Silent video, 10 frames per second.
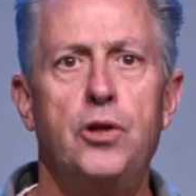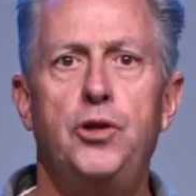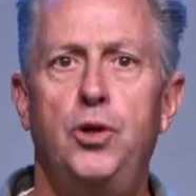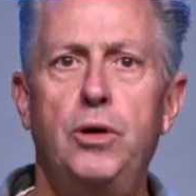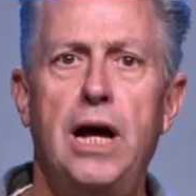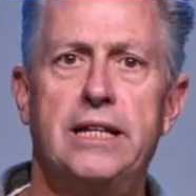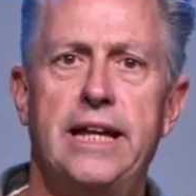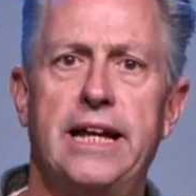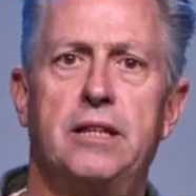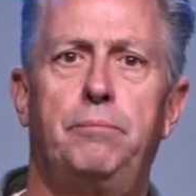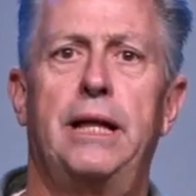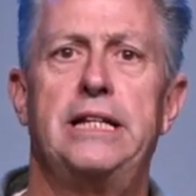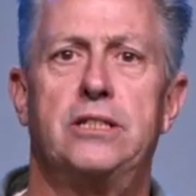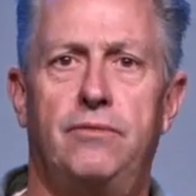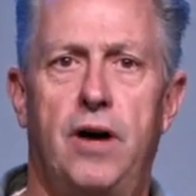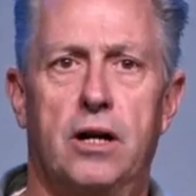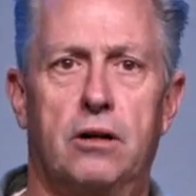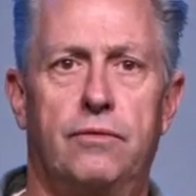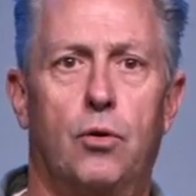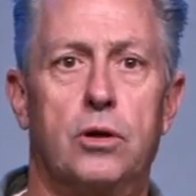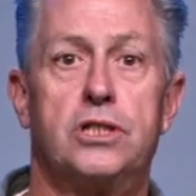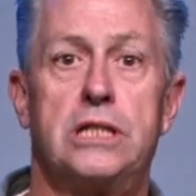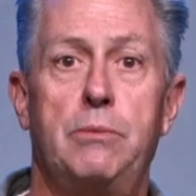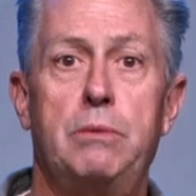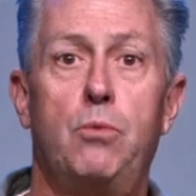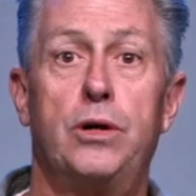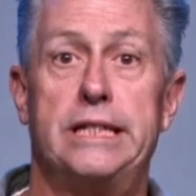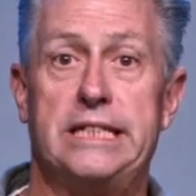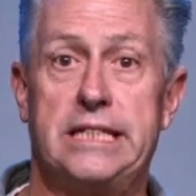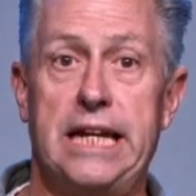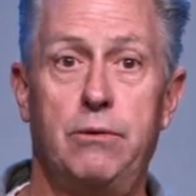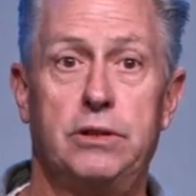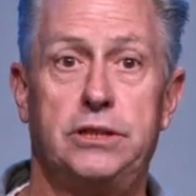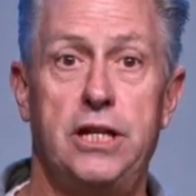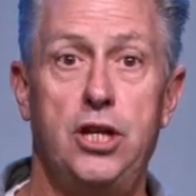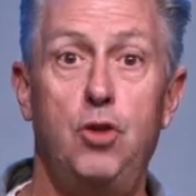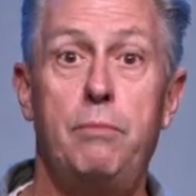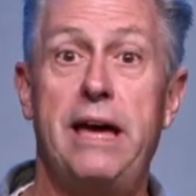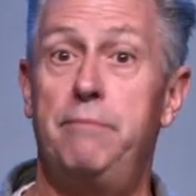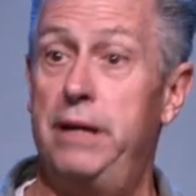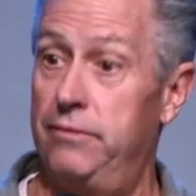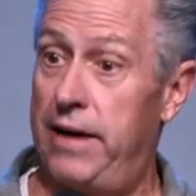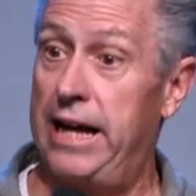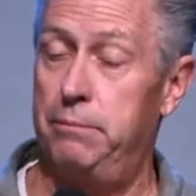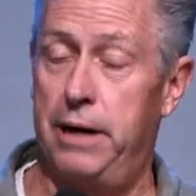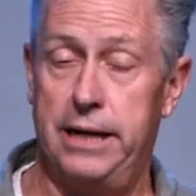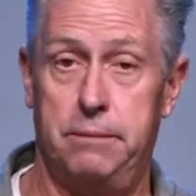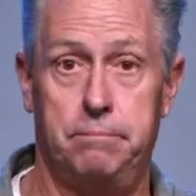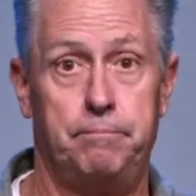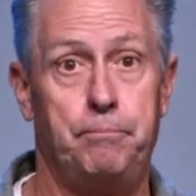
do not take the place of honor, for someone more distinguished than you may have been invited by him.